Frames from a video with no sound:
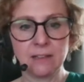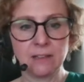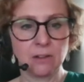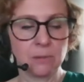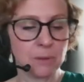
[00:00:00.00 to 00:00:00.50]

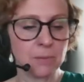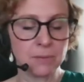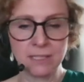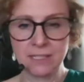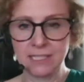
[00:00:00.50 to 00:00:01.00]
the
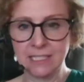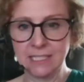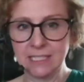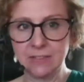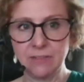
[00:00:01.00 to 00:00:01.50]
purpose of the
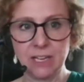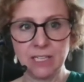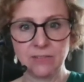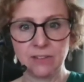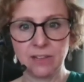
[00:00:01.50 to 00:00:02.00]
CCTV
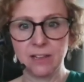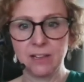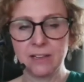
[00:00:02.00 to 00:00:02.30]
is for the